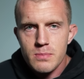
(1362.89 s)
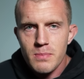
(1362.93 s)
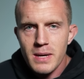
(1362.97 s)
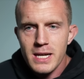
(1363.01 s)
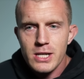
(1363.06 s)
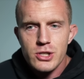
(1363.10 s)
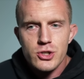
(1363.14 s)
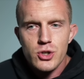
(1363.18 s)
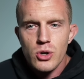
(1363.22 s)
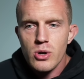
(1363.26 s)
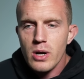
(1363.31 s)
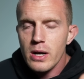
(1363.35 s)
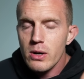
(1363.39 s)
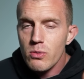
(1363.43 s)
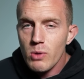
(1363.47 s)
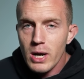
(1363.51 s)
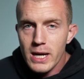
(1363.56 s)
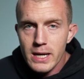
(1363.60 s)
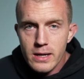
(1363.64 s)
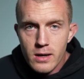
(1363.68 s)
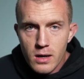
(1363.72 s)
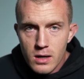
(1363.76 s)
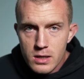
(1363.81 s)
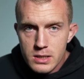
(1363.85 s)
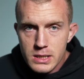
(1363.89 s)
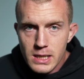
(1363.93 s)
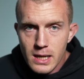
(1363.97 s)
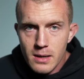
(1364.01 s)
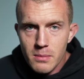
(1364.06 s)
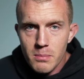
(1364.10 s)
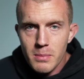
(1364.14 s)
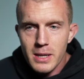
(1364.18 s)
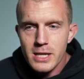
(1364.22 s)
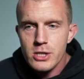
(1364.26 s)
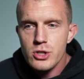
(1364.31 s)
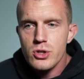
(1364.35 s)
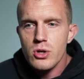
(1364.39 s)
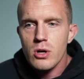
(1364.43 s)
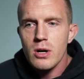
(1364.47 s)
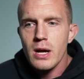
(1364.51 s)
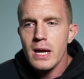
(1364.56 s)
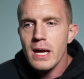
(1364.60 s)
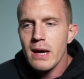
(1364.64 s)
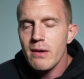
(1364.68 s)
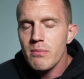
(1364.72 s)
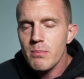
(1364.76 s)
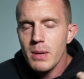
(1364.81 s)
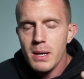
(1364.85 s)
Make sure I write content, make sure I
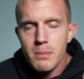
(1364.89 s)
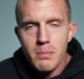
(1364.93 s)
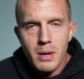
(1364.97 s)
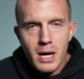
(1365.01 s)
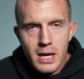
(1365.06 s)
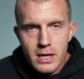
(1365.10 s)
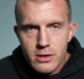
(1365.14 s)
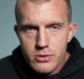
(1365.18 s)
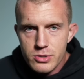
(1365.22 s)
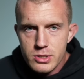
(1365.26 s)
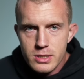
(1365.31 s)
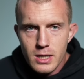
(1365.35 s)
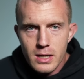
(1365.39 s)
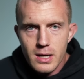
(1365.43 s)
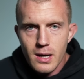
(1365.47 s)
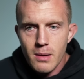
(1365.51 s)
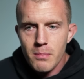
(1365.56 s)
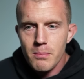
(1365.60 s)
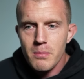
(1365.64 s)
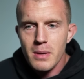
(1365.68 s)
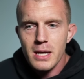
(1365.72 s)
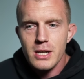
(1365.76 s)
have my bio set up,